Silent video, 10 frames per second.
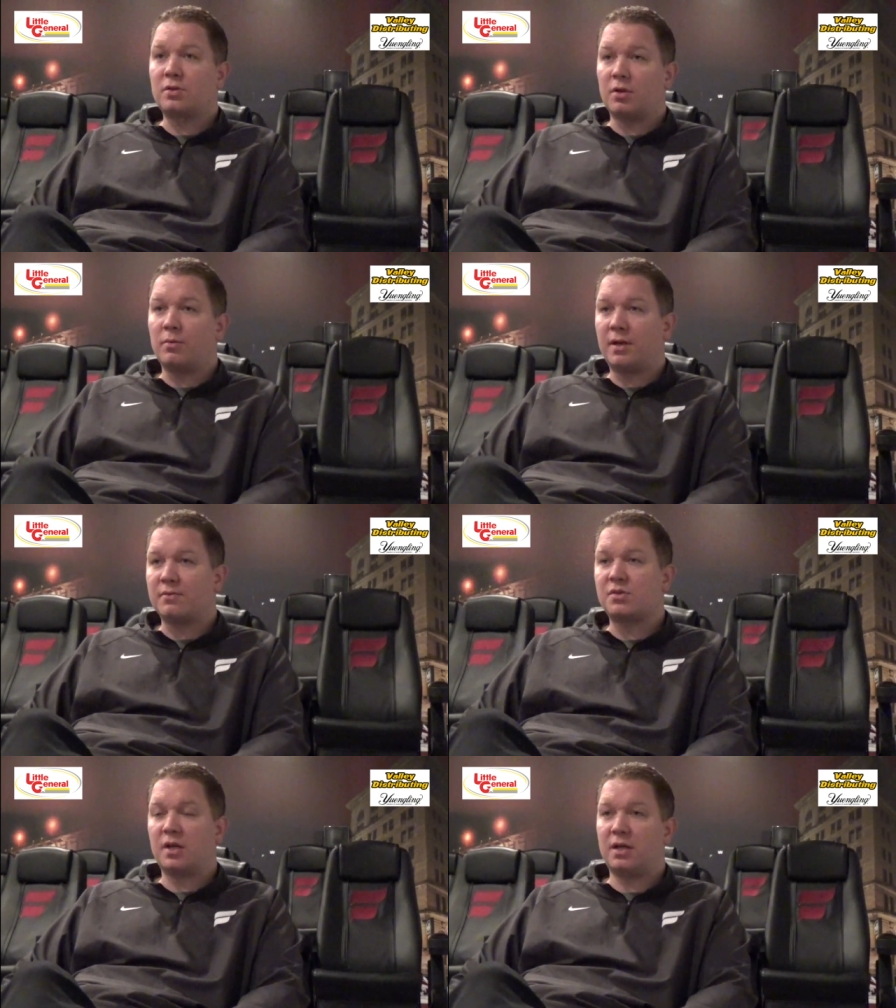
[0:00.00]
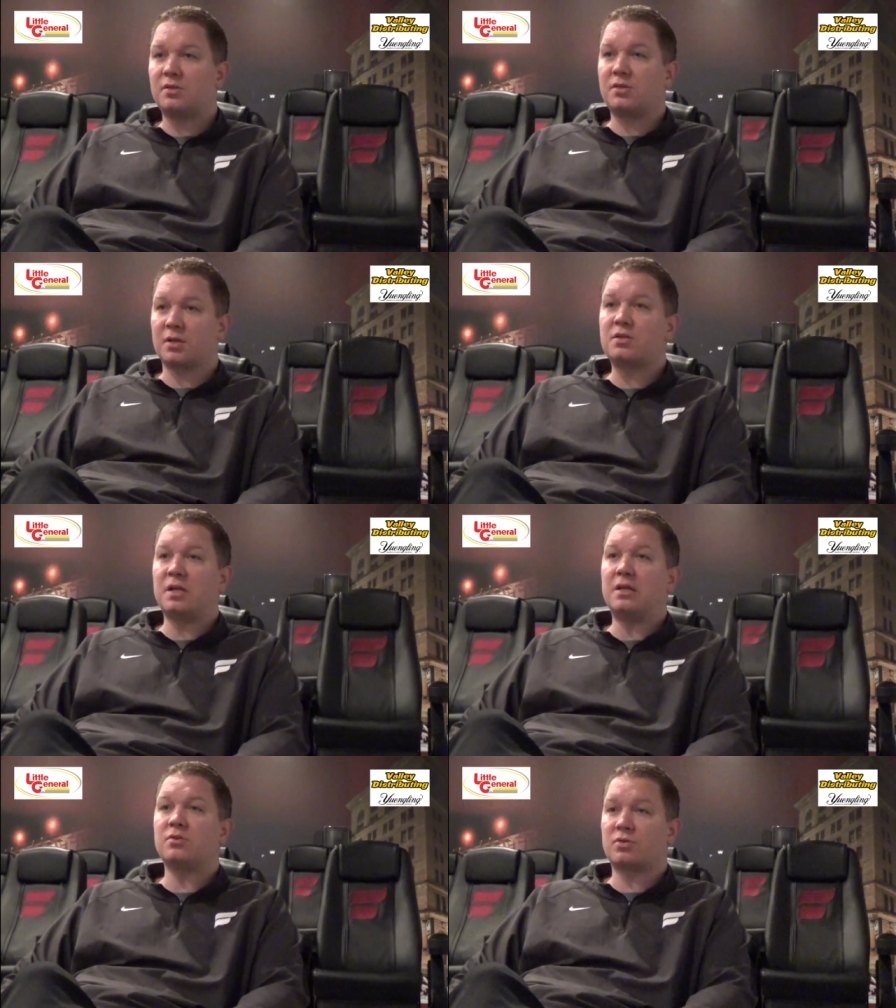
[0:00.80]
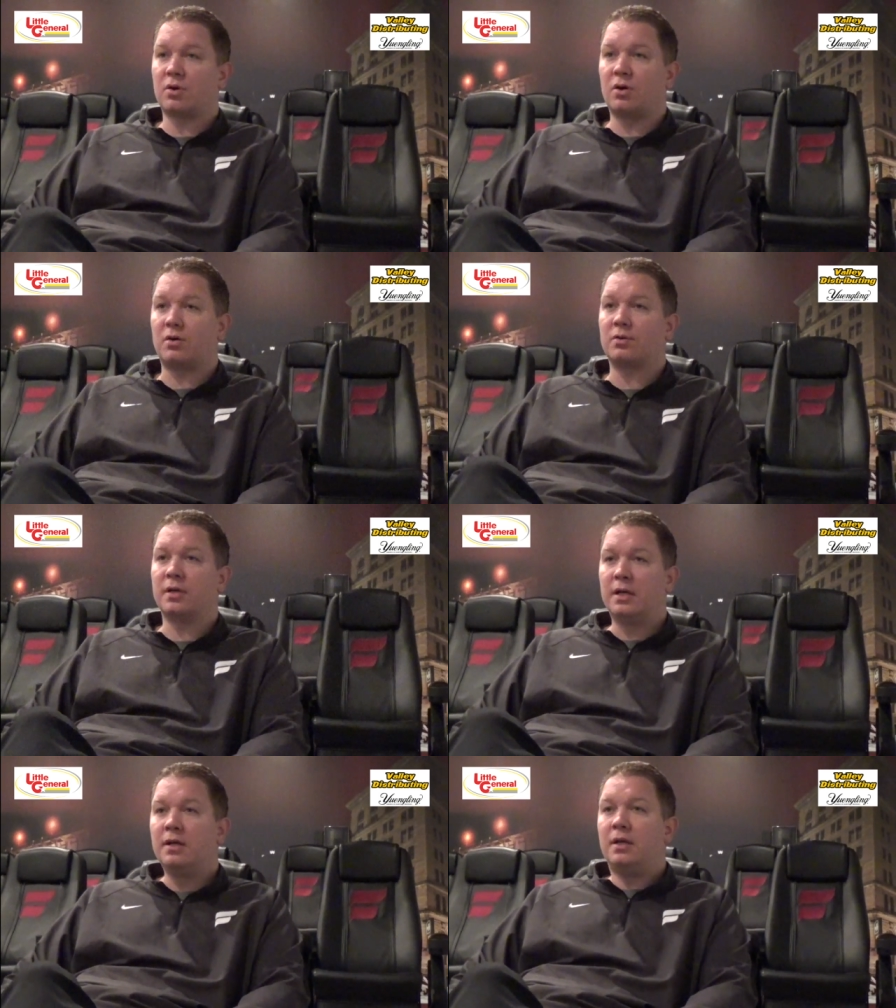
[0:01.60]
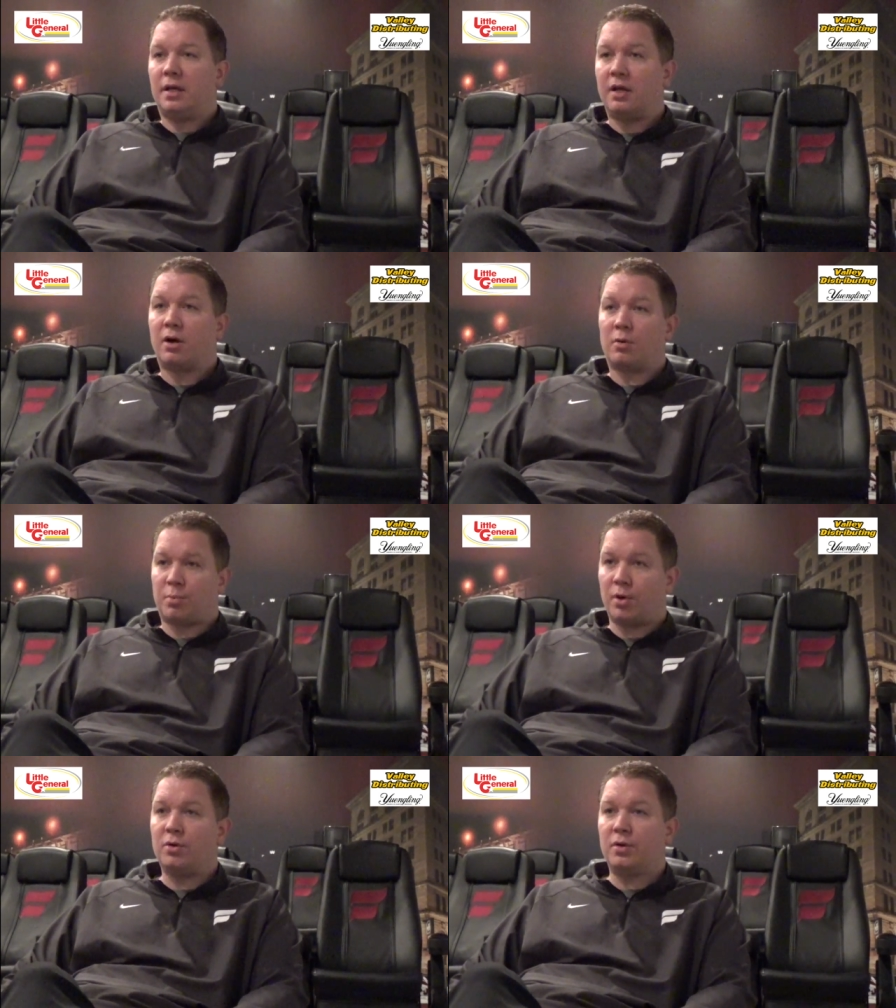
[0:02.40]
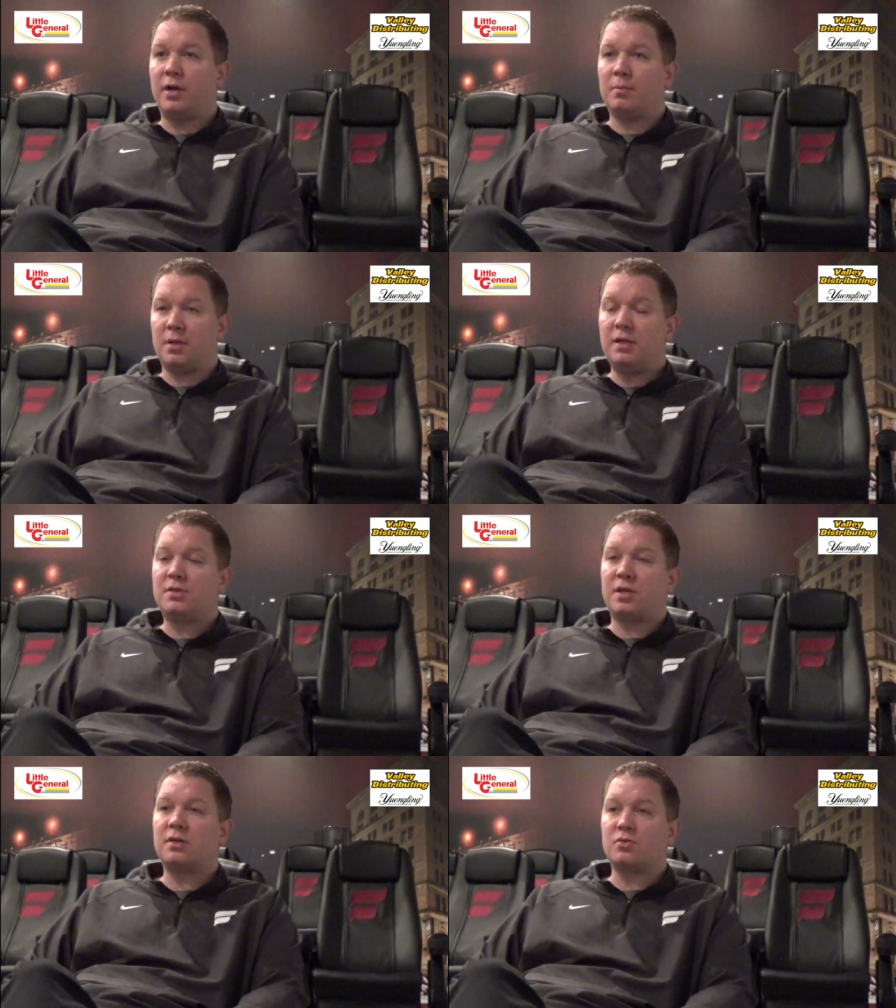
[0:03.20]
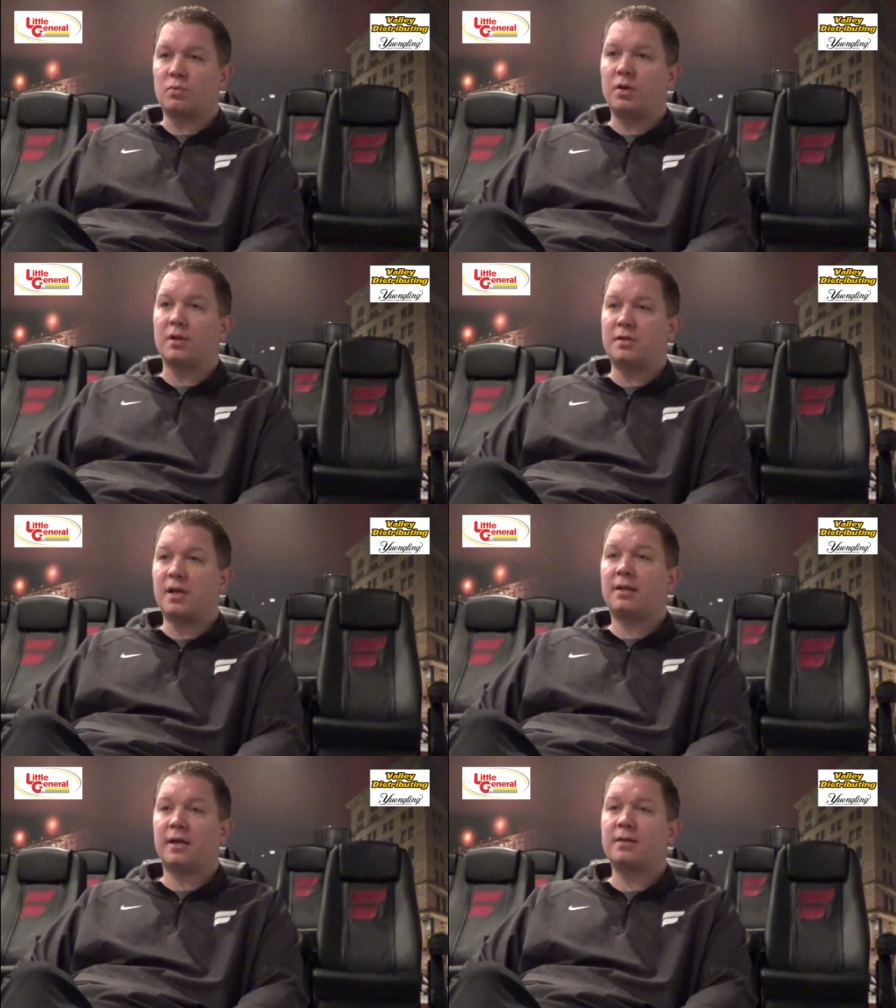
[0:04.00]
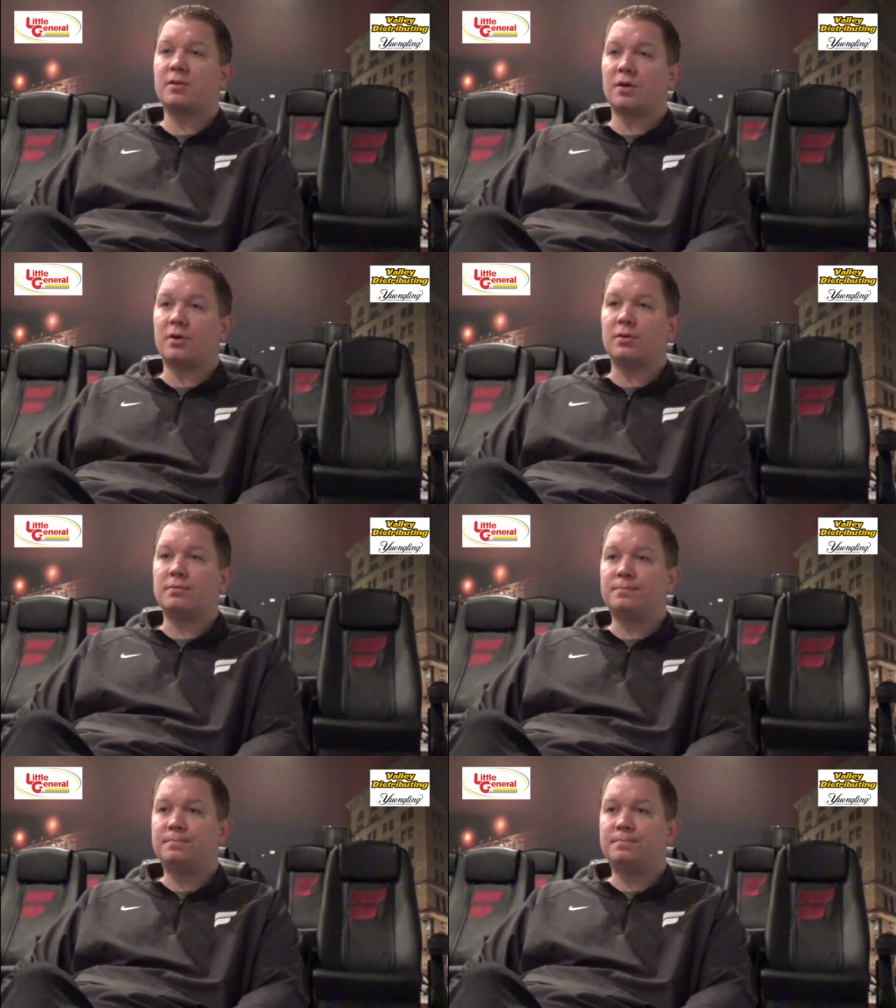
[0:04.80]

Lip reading: You know, we have a saying 16 strong in our program, and these kids really take that to heart.